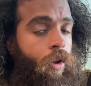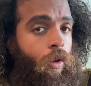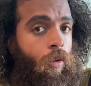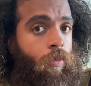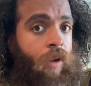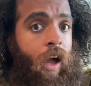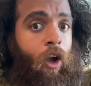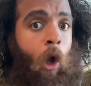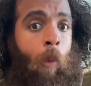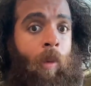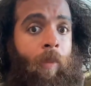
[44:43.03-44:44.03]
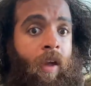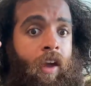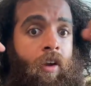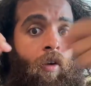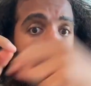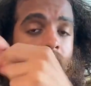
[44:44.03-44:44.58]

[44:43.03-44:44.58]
know, not combing my hair.